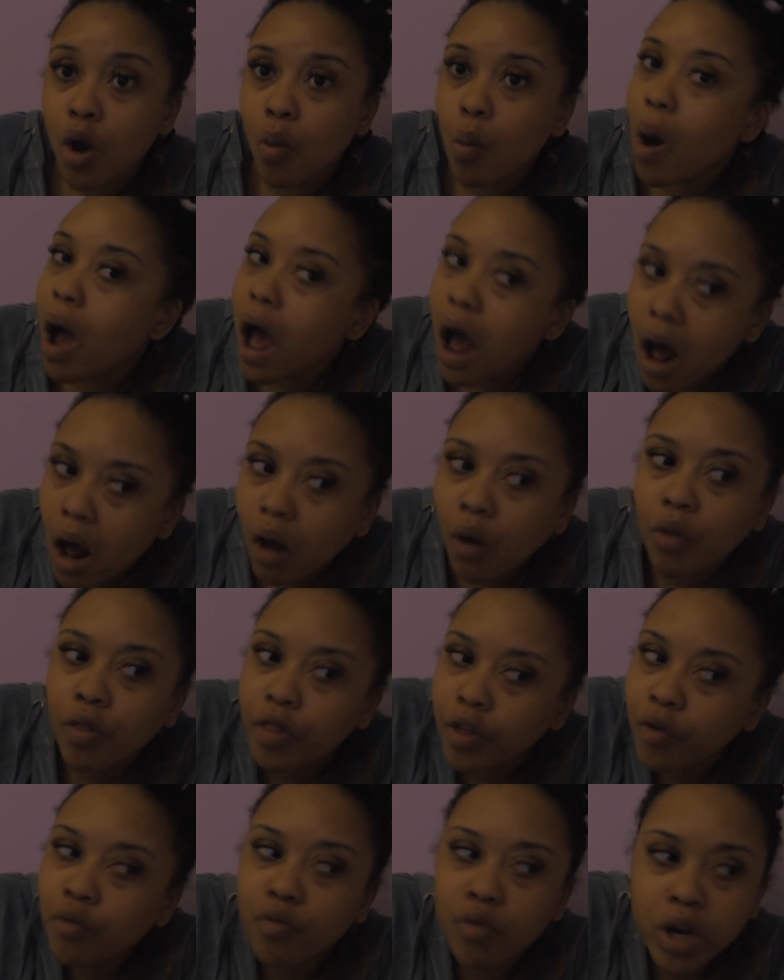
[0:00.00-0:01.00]
while
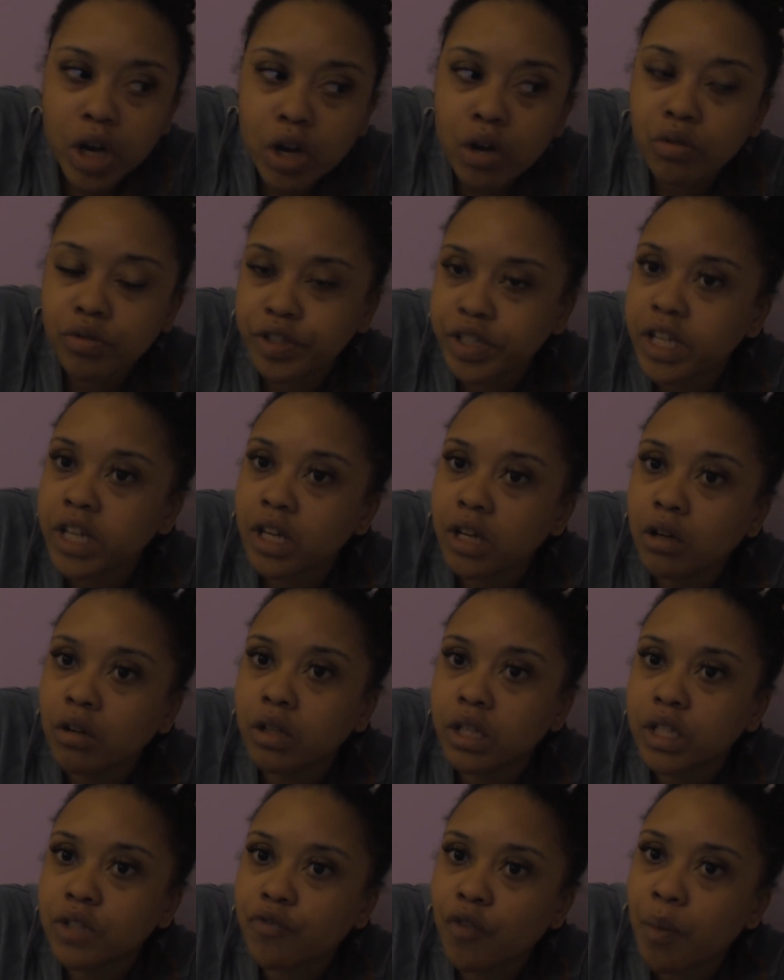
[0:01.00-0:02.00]
the real
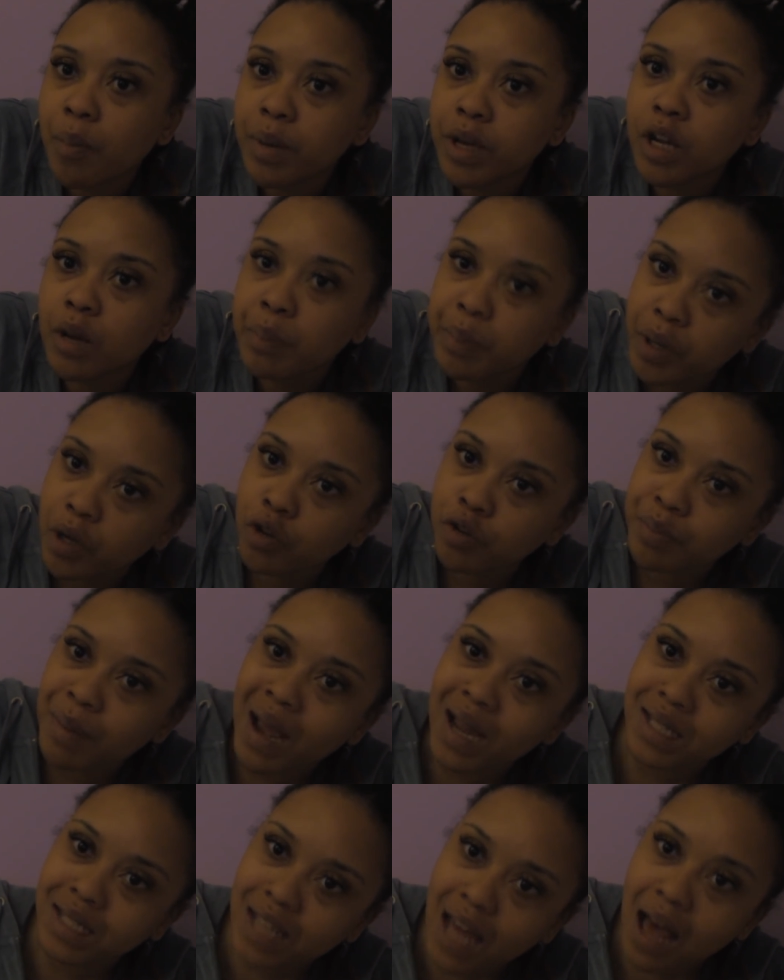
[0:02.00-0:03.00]
deal is for me to build
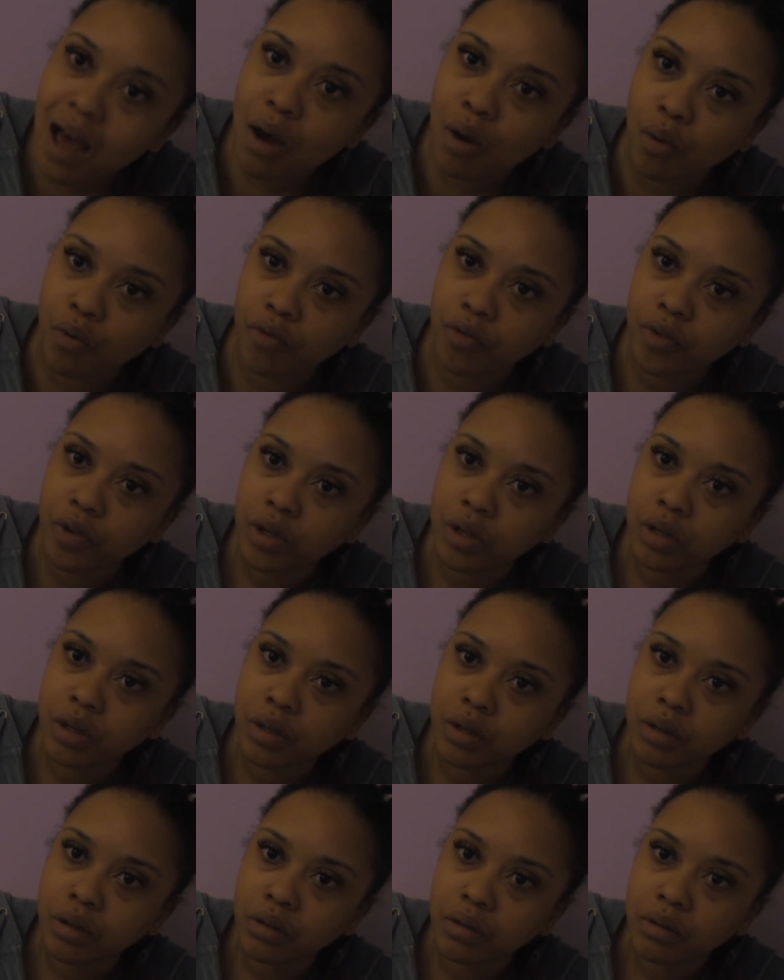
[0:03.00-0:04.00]
myself.
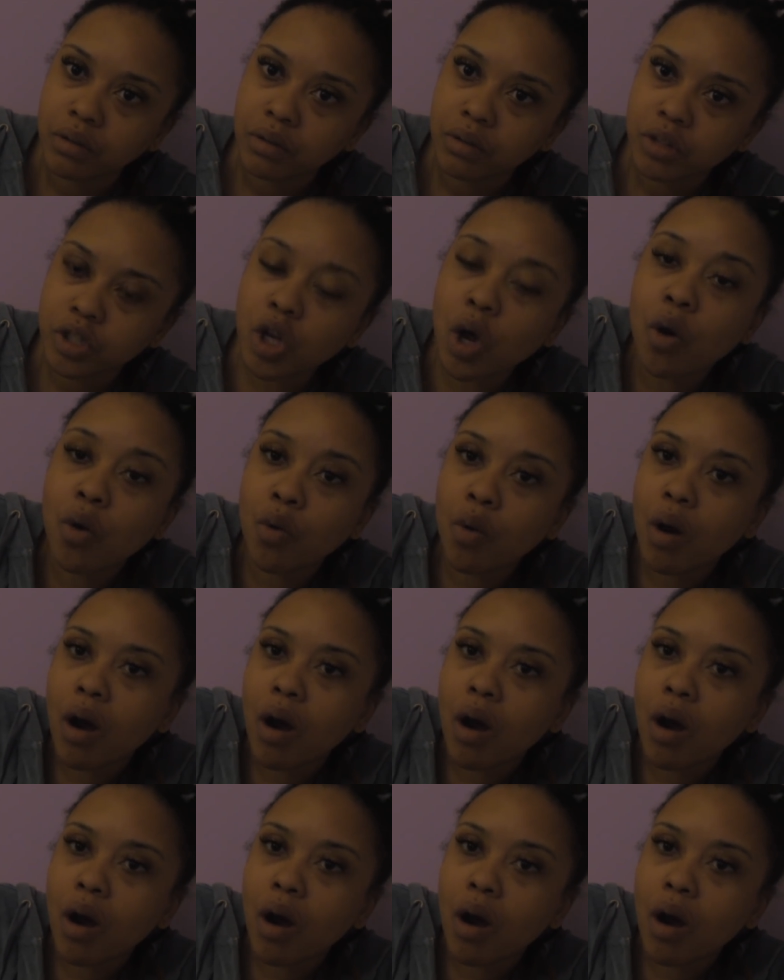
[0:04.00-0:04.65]
So,